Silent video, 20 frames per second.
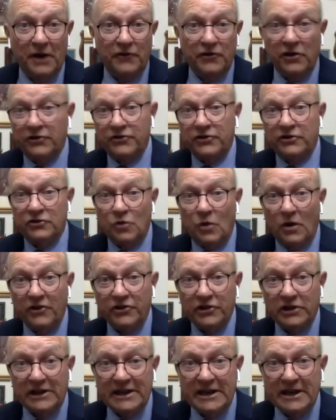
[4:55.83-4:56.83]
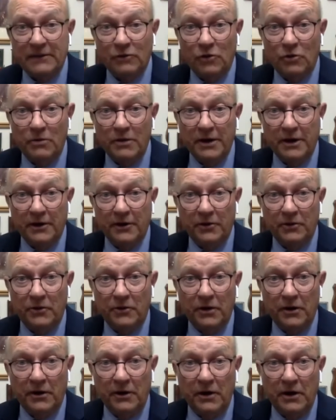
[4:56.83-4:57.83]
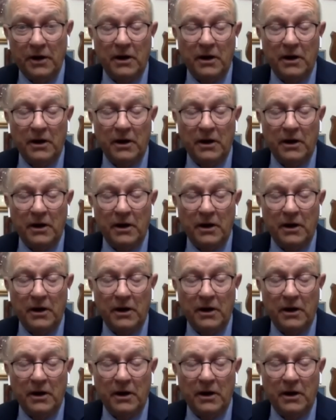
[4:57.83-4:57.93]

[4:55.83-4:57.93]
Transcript: just as Kwajalein will be underwater.